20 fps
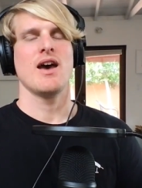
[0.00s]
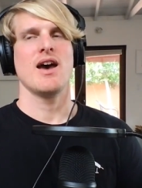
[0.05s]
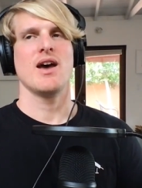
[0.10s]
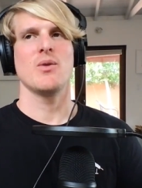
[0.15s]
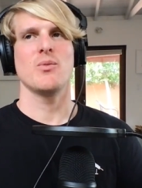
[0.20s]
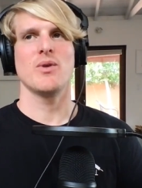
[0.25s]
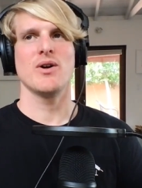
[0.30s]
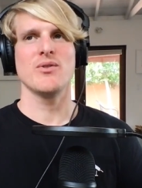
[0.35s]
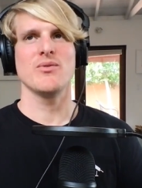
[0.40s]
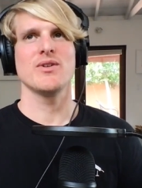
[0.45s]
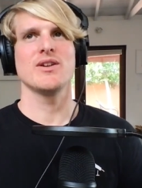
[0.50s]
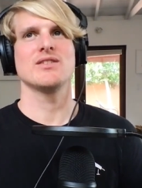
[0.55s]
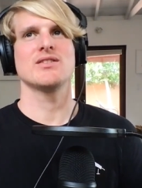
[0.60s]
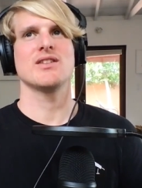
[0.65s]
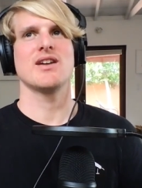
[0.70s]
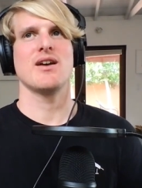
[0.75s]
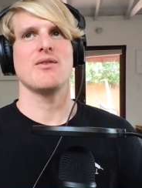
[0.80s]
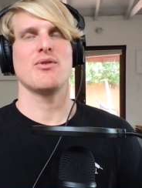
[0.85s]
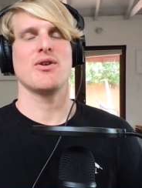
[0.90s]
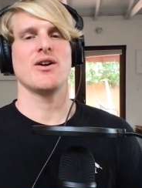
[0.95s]
And one
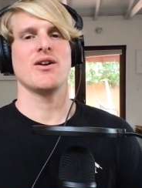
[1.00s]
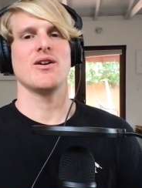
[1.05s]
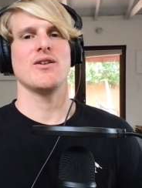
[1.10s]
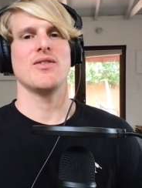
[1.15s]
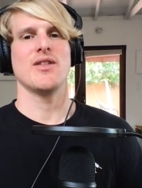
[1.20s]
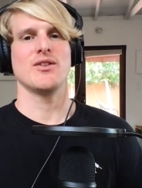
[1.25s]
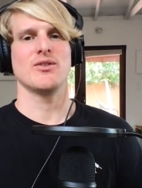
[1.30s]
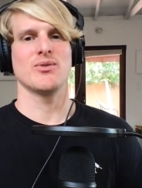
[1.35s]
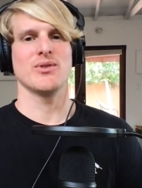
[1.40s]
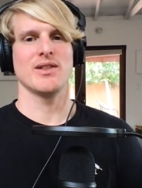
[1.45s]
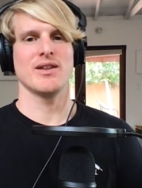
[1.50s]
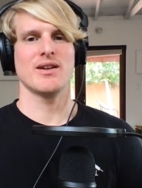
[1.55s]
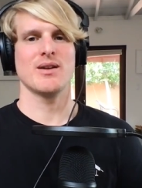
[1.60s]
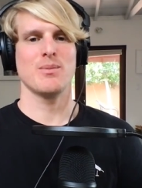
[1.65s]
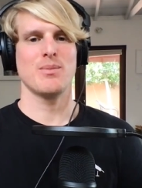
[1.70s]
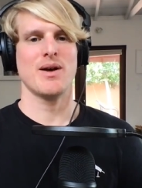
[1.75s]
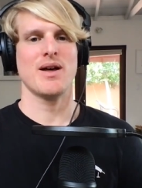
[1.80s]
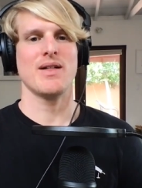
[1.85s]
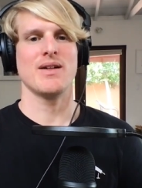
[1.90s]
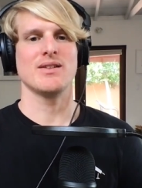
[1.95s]
reason I've heard that's really
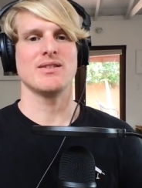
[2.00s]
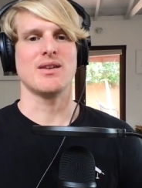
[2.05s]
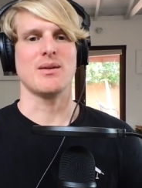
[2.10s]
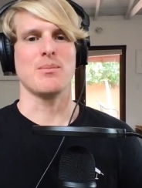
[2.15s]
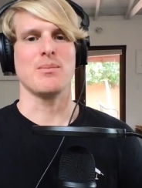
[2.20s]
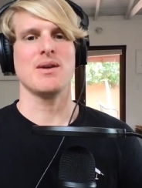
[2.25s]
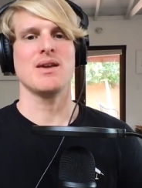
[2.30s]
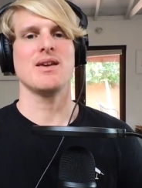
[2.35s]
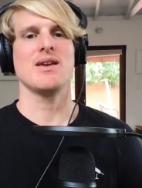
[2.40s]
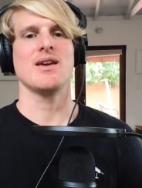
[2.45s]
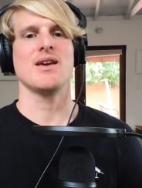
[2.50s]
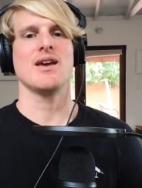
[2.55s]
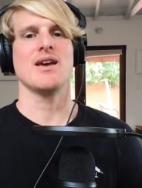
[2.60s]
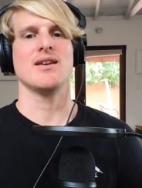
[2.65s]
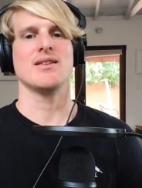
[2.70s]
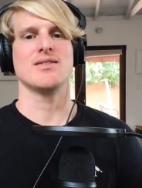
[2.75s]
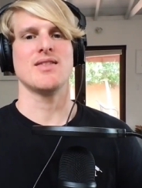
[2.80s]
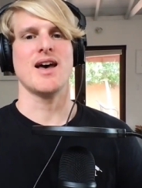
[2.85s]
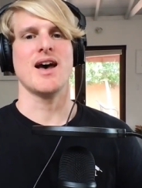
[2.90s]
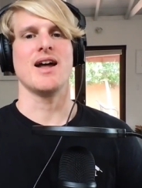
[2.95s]
compelling to me
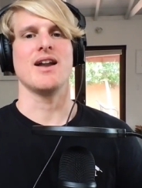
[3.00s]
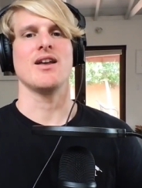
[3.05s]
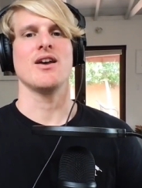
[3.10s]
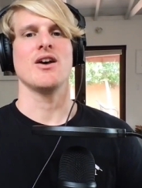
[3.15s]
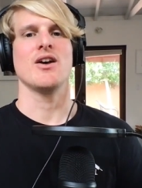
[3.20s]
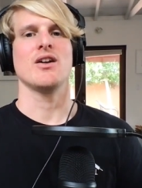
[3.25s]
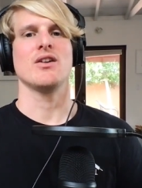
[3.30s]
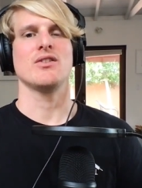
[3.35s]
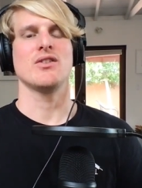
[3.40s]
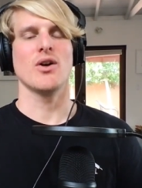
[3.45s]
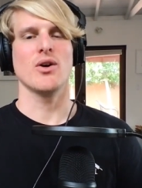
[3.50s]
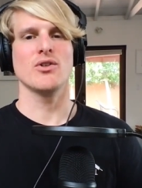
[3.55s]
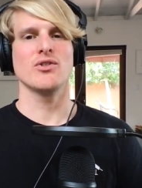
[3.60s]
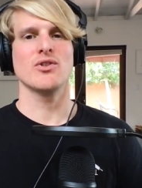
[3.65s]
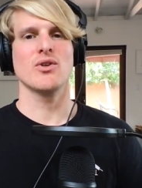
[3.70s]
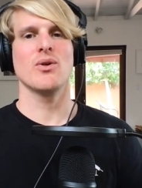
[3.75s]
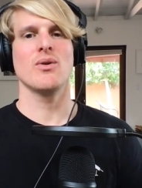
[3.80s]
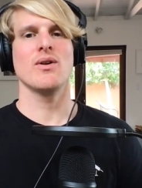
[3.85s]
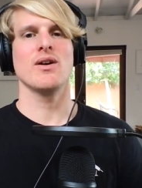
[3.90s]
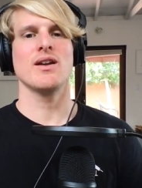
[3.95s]
is that
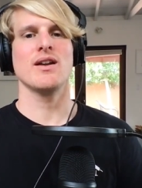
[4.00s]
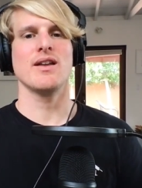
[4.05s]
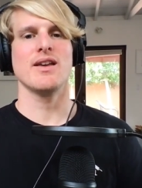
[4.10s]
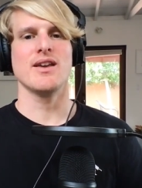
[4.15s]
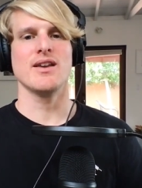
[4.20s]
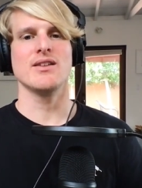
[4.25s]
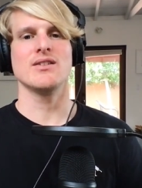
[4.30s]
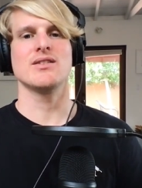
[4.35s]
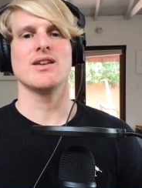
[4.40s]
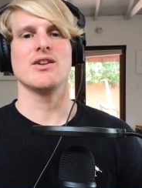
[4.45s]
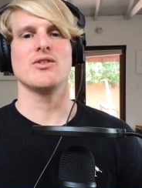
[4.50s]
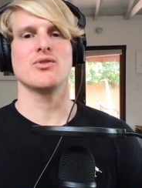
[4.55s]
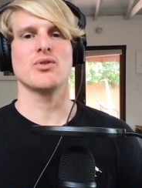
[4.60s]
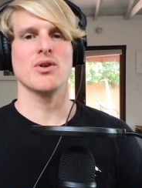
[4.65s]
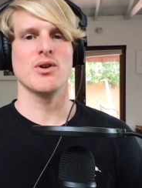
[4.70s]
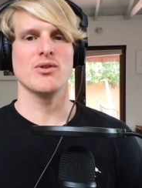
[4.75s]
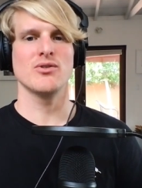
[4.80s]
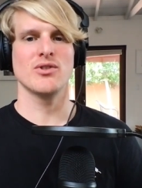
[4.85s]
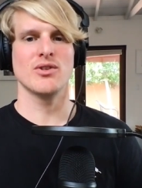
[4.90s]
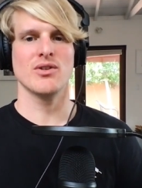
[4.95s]
Dogecoin is a
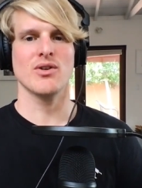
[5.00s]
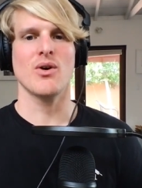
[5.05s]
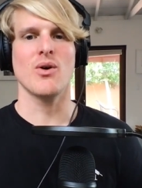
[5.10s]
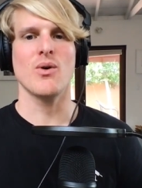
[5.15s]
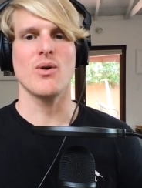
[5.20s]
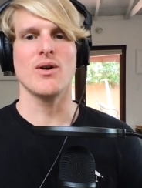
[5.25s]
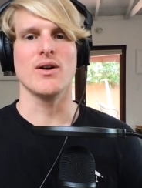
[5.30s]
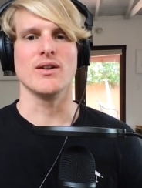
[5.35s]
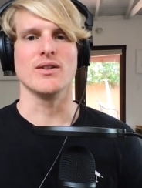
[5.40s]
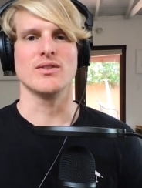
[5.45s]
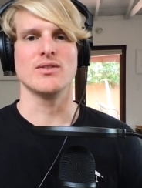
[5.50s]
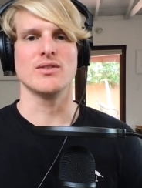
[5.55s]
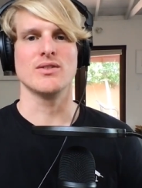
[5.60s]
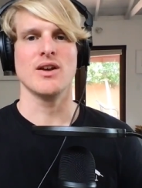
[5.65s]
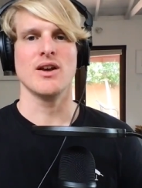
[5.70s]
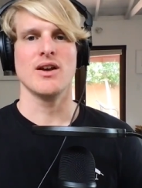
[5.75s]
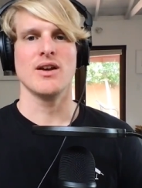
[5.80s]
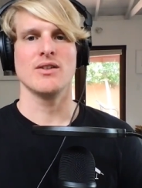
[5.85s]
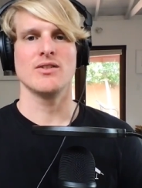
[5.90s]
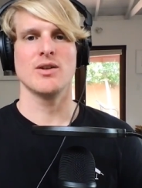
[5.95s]
Trojan horse
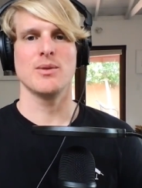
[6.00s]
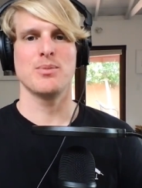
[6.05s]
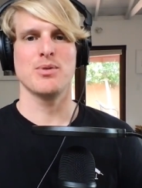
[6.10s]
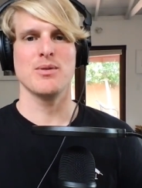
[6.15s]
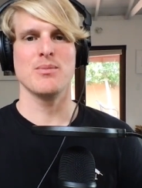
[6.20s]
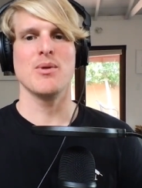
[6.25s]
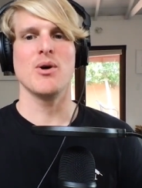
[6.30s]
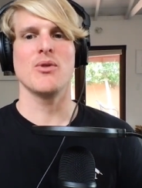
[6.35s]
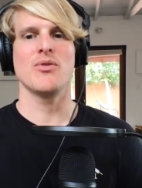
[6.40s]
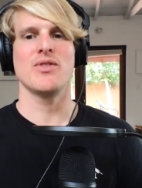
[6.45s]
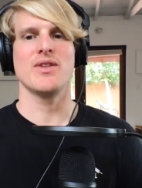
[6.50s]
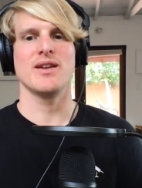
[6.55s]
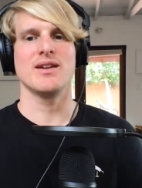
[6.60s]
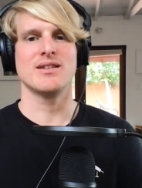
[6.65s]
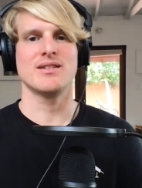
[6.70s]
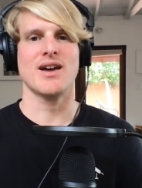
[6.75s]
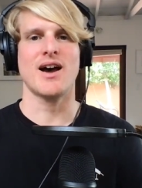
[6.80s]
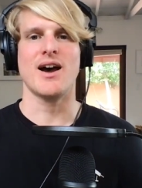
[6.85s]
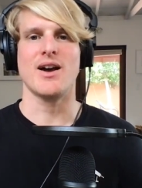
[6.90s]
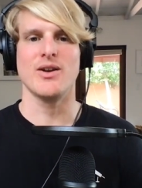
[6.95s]
to promote the
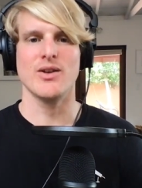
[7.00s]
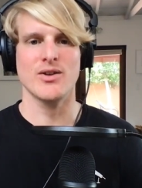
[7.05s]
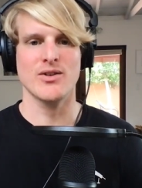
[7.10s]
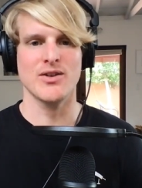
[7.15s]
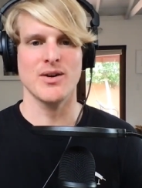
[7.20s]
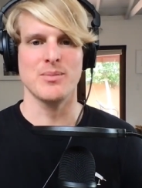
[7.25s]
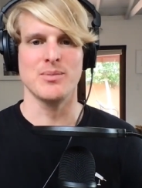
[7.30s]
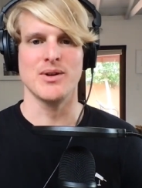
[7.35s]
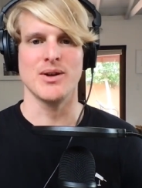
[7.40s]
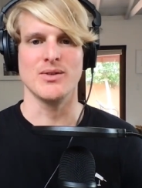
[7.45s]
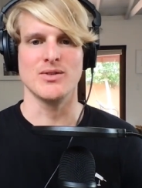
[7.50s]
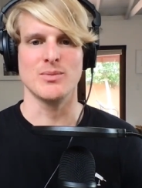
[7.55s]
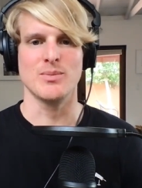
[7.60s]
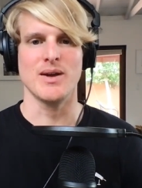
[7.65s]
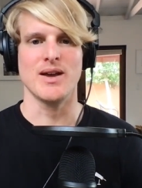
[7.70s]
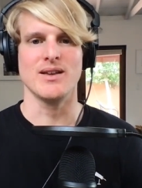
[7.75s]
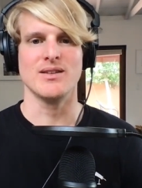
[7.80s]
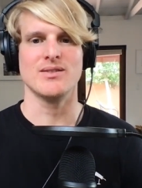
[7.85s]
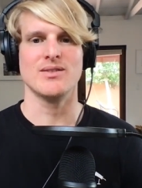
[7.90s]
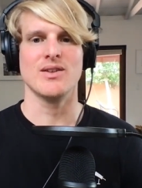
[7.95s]
entire crypto
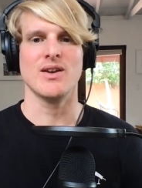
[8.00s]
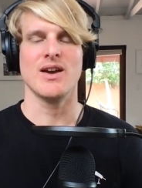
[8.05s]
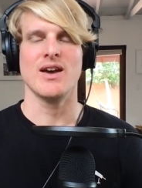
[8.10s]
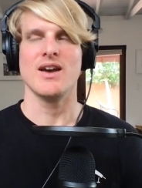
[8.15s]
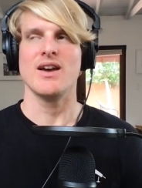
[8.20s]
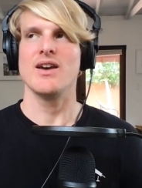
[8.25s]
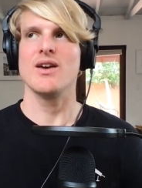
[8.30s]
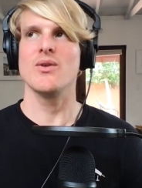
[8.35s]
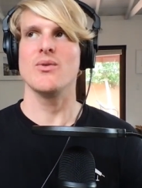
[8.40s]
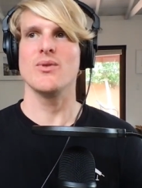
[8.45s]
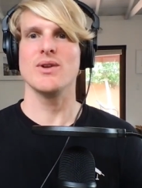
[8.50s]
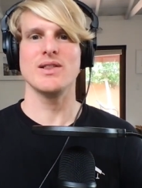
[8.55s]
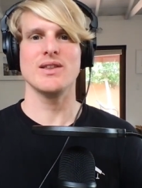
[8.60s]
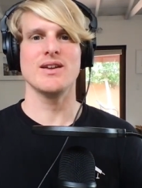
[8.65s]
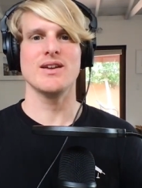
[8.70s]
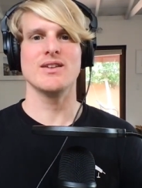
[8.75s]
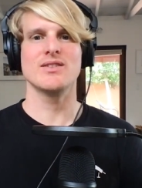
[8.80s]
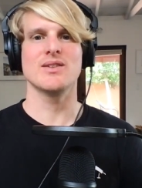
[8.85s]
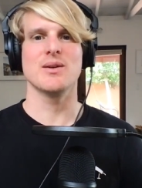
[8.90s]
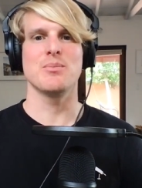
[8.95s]
space. It
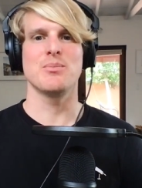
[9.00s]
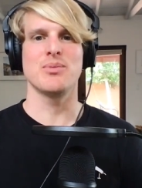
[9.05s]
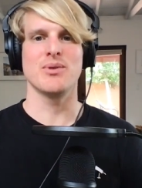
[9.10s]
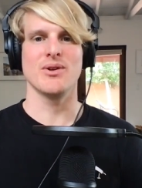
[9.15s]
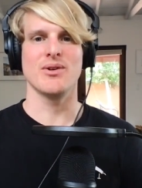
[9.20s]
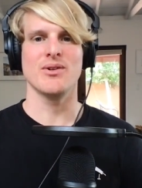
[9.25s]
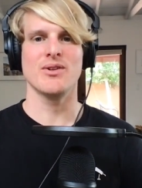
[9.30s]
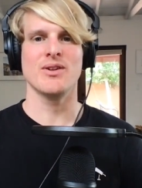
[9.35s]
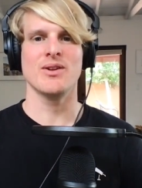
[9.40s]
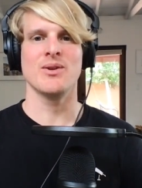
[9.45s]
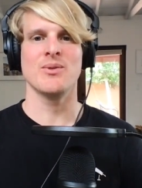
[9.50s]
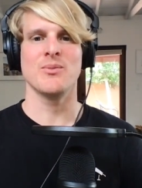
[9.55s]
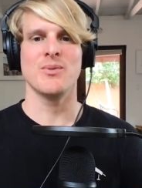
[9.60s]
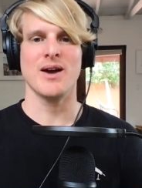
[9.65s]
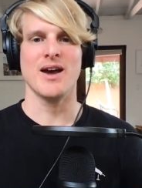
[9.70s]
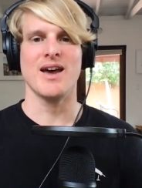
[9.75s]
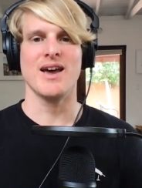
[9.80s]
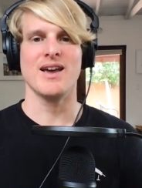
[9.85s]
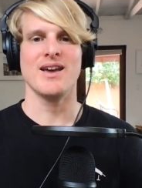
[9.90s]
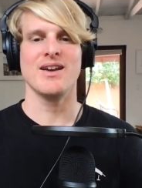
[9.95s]
really is a brilliant
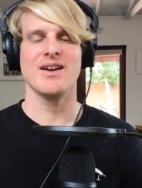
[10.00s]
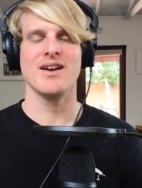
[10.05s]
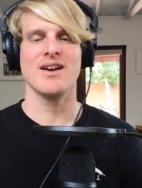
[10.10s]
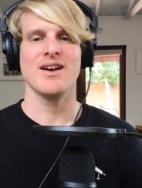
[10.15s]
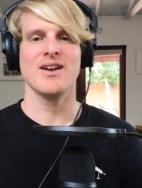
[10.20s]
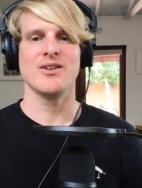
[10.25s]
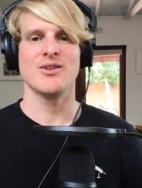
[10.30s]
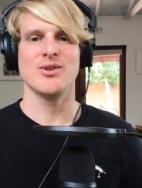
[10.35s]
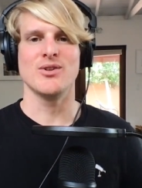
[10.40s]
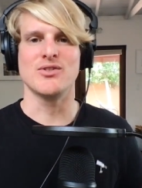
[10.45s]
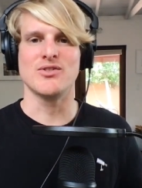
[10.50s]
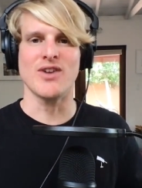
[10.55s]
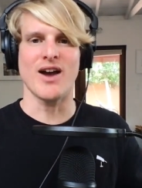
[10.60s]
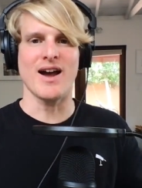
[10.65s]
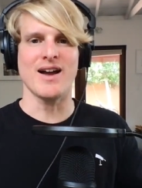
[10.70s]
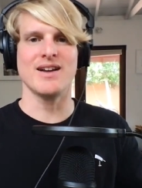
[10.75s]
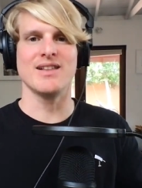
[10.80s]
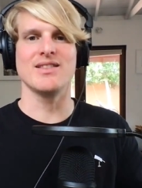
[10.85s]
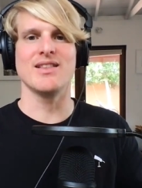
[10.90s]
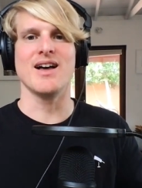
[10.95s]
way to
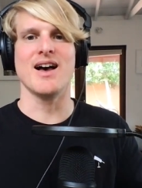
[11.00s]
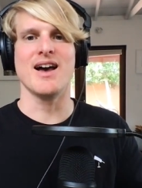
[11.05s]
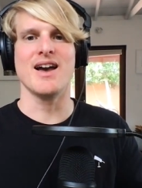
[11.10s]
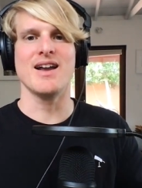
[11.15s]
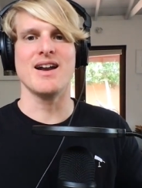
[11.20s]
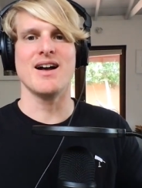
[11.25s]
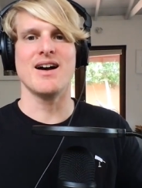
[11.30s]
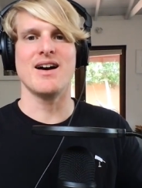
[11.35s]
shine a light